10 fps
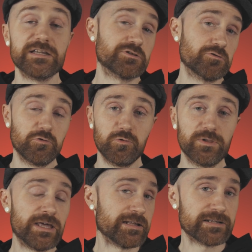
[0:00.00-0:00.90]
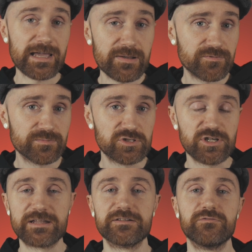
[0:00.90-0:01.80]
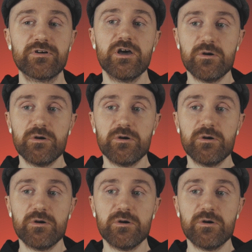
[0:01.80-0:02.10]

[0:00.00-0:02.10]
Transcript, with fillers: It's cool that it came from the genitive,